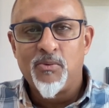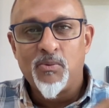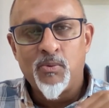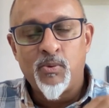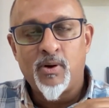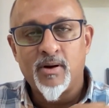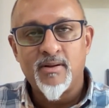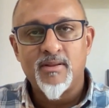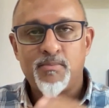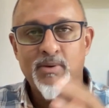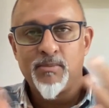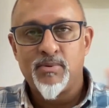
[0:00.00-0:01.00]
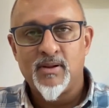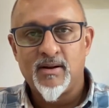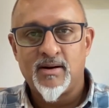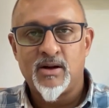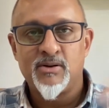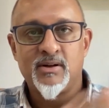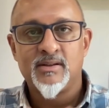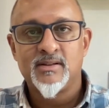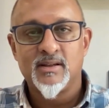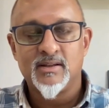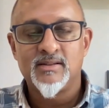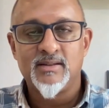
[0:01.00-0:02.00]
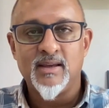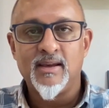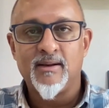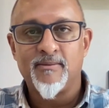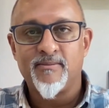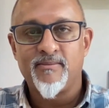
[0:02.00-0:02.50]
what are the people around us seeing?